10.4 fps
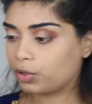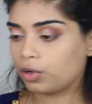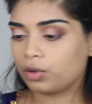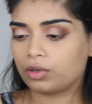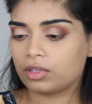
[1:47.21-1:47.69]

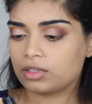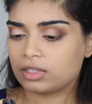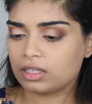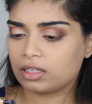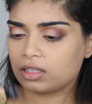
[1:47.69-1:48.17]
Pro
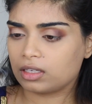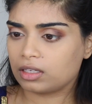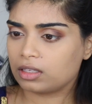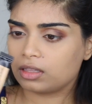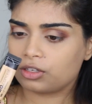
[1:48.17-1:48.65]
Conceal
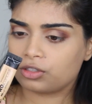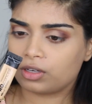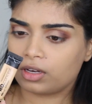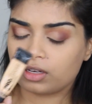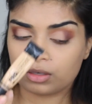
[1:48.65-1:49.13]
in the
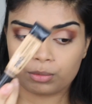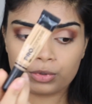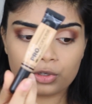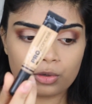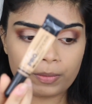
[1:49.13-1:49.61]
shade
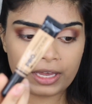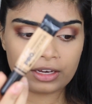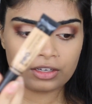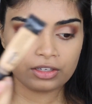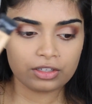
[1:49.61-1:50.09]
Pure
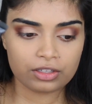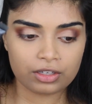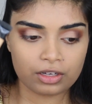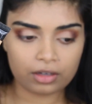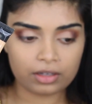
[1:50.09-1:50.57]

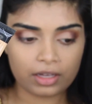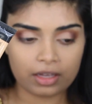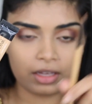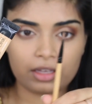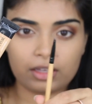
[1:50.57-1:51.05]
Beige on
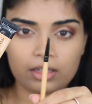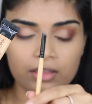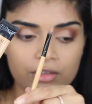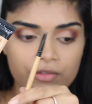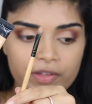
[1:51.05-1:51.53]
a
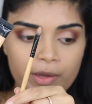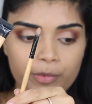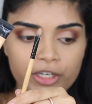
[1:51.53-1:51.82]
little flat